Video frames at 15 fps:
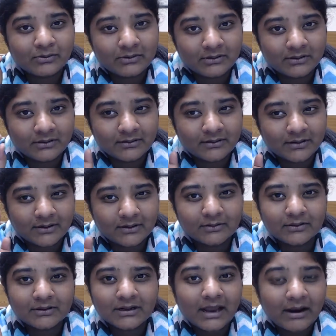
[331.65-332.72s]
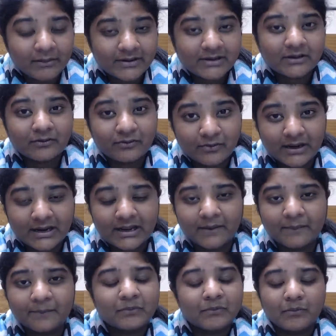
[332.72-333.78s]
the clarity of reading
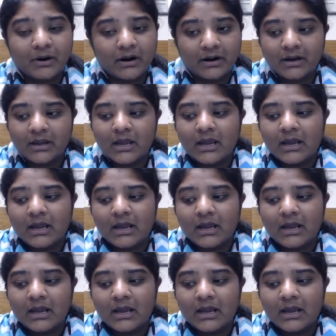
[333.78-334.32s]
part.